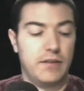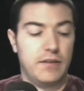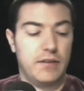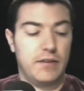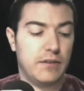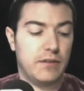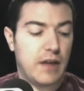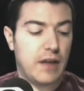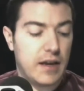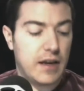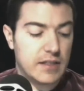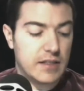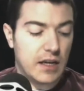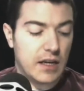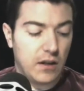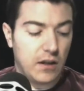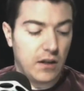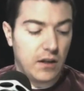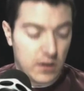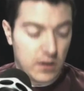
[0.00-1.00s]
there is a
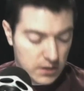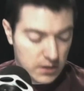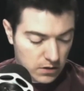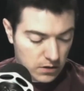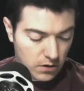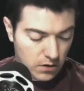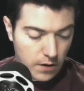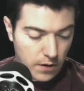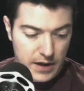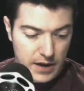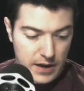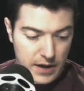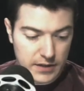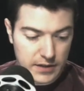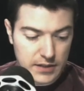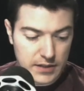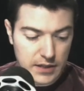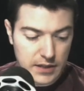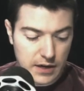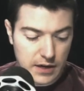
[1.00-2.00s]
lot to comment
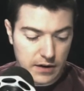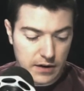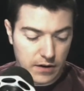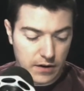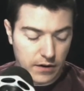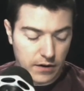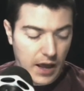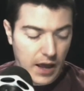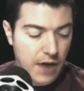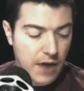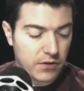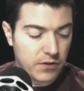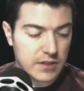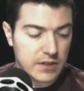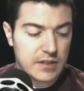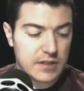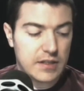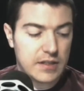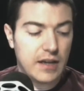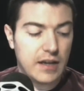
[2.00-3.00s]
on every
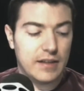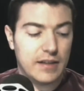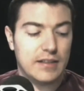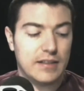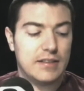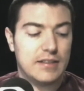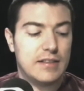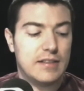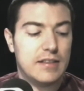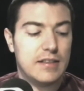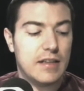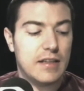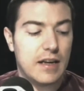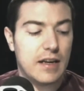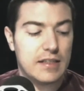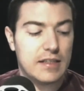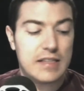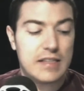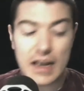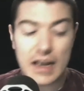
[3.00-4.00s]
single
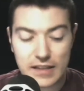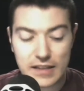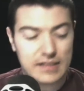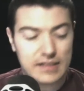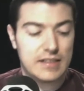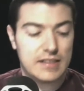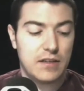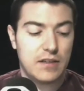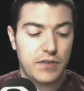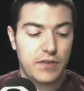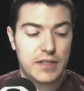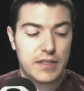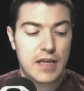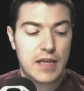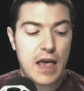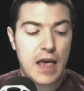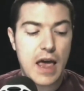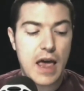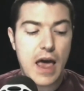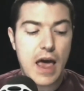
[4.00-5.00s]
sentence of it,
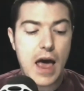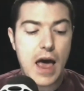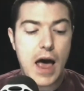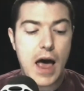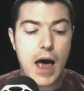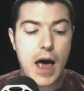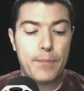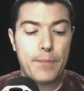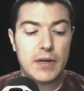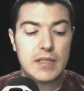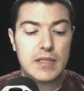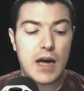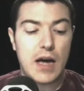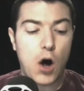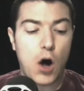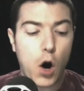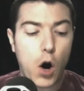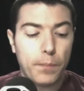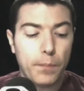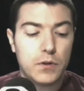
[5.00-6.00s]
but I
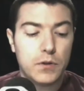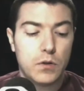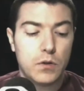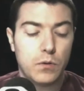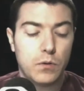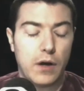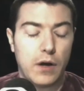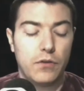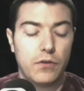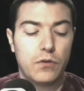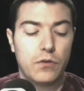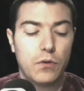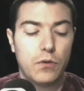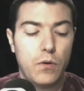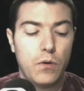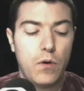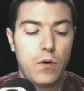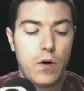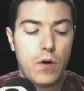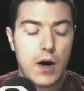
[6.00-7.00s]
hope to run
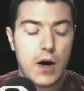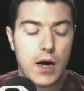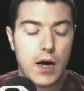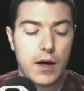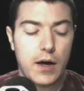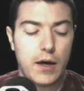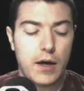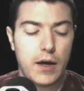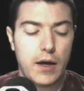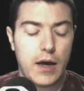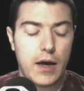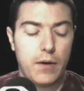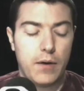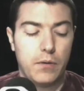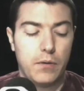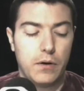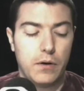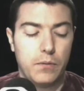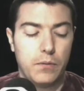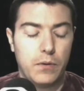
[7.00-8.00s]
through
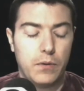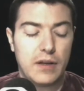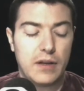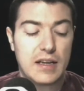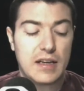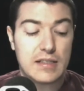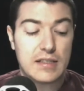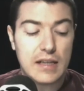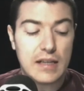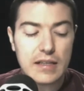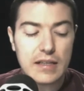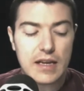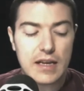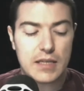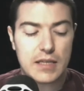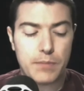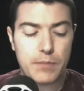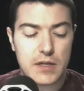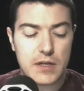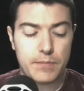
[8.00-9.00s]
with as little as
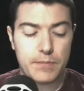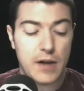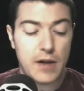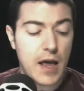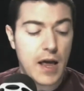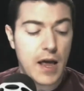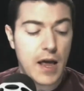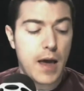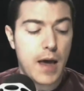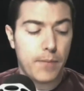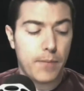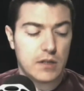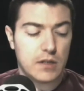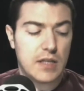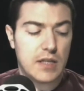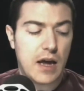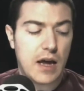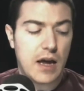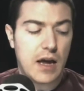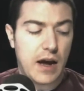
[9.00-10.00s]
possible because
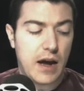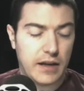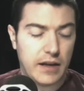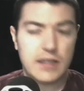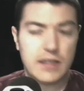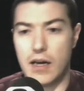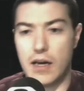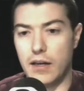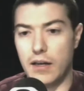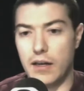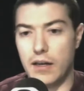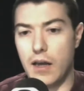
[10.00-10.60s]
there are 89